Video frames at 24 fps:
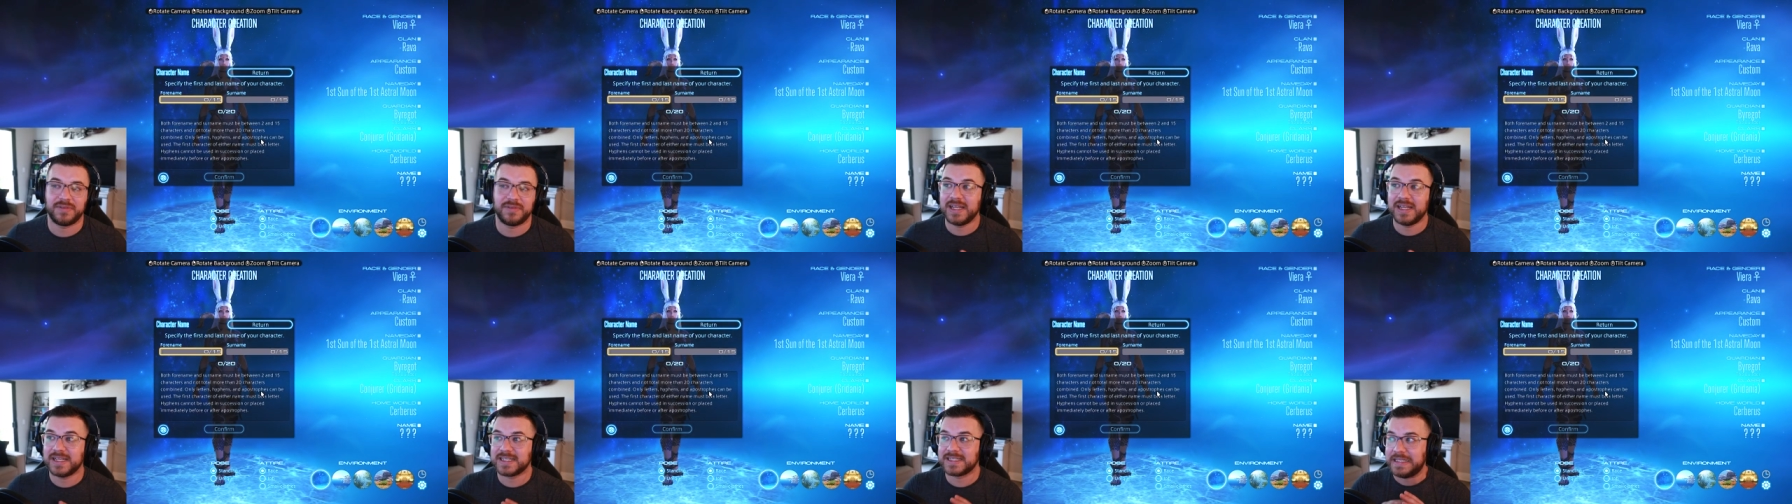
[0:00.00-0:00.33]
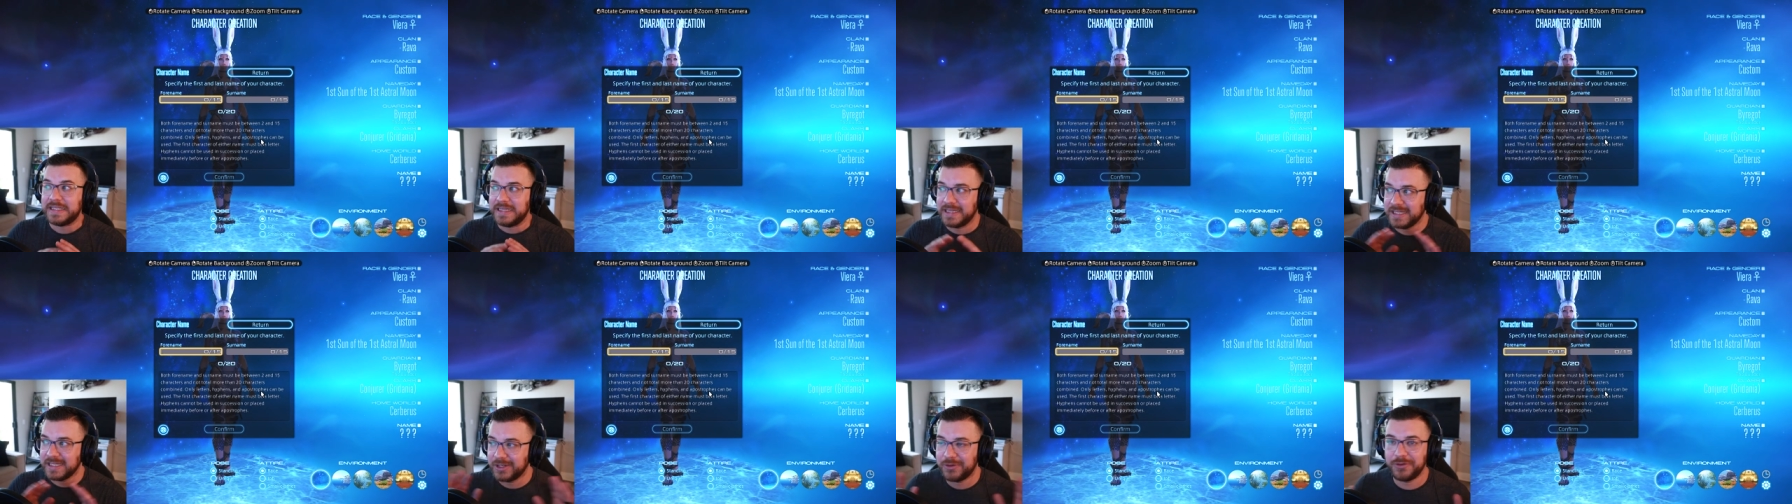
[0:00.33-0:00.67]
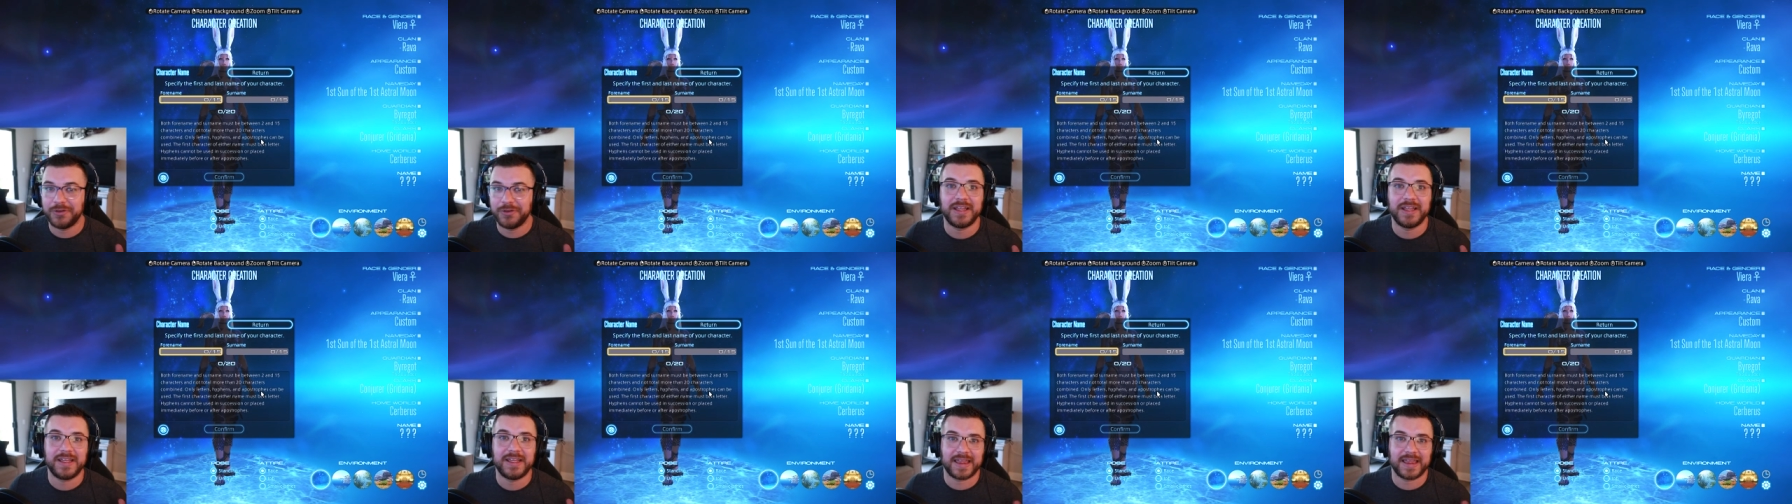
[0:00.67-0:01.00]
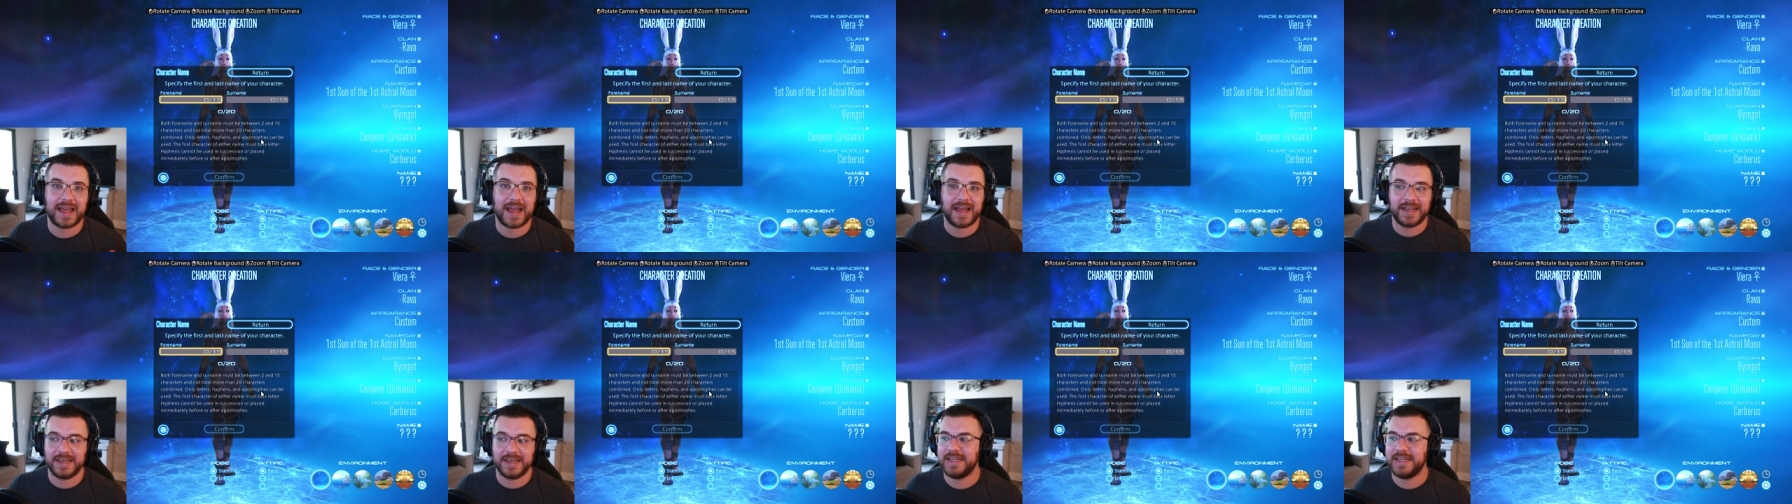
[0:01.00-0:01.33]
It is literally
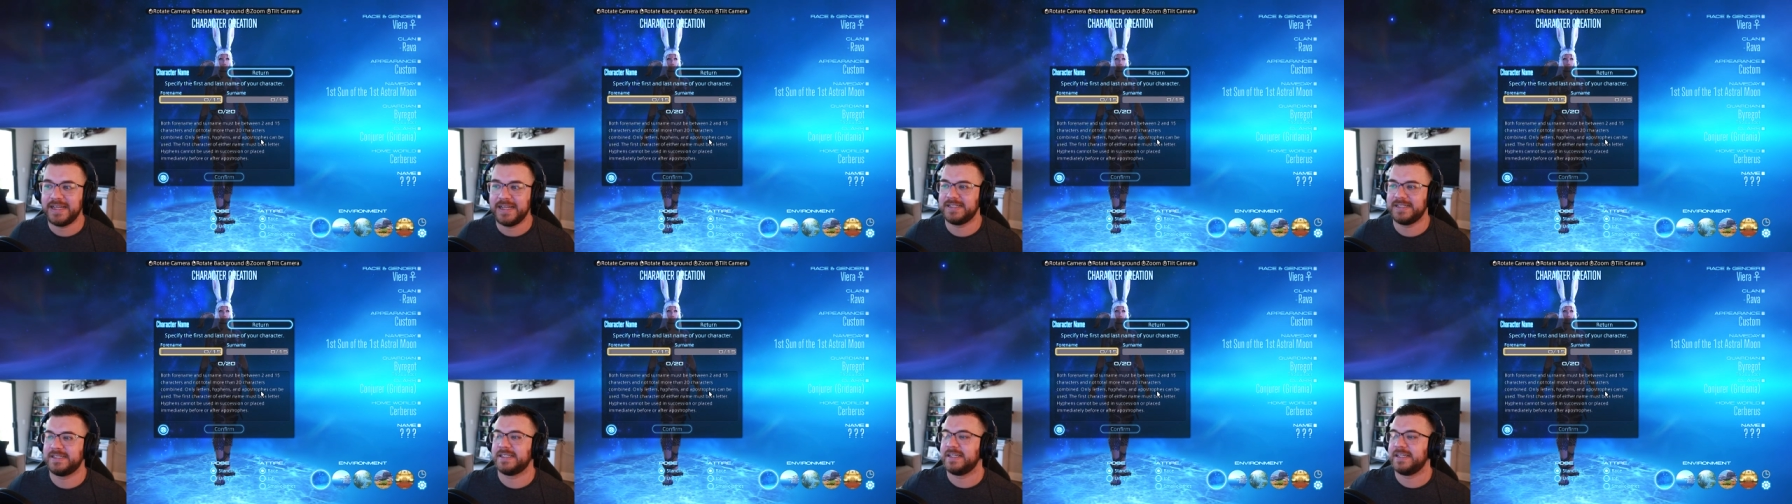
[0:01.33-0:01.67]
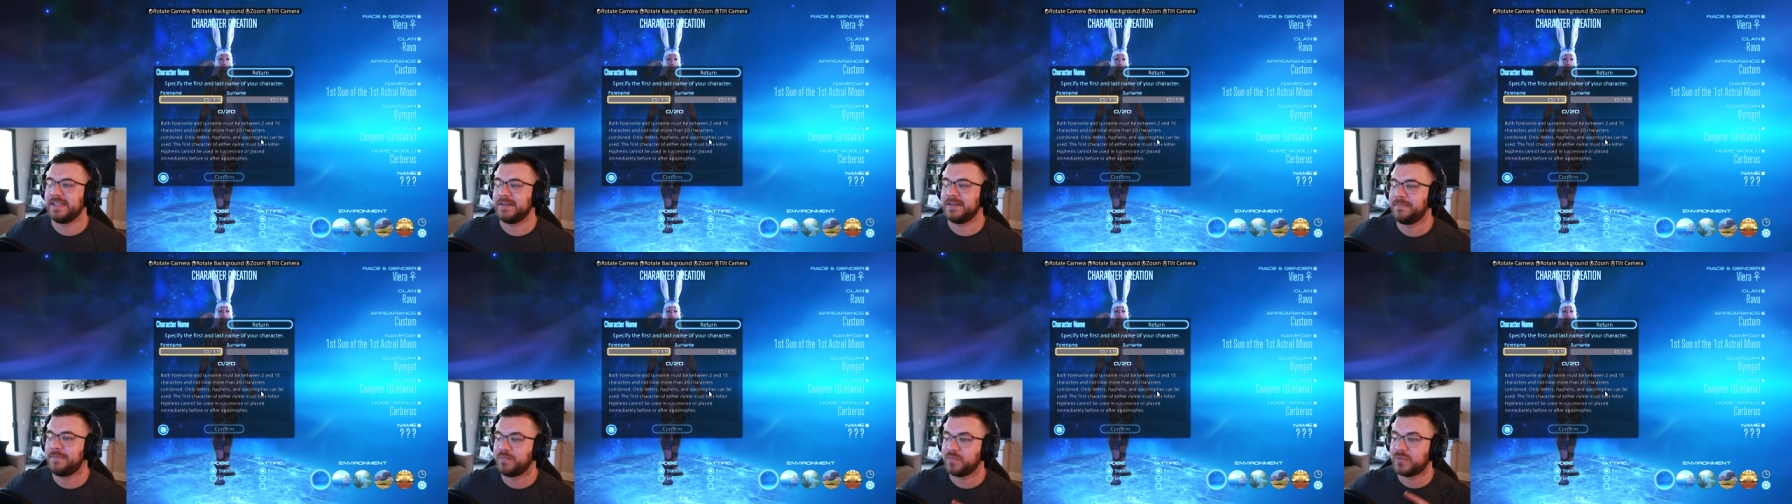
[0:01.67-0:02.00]
that easy.